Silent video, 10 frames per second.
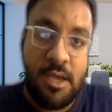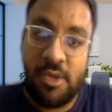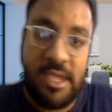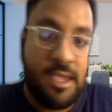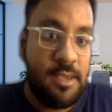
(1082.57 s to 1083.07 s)

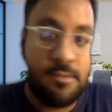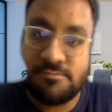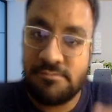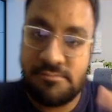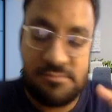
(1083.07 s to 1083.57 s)
Okay,
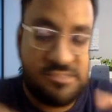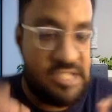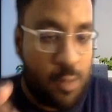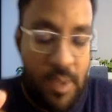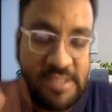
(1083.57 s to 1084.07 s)

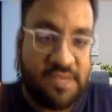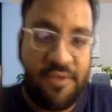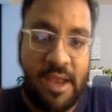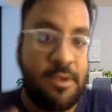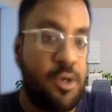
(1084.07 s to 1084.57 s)
just once is
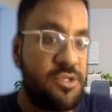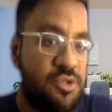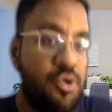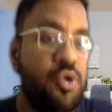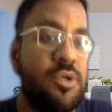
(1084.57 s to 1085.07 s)
fine, because
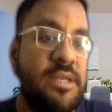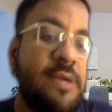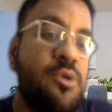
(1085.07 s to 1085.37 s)
you need to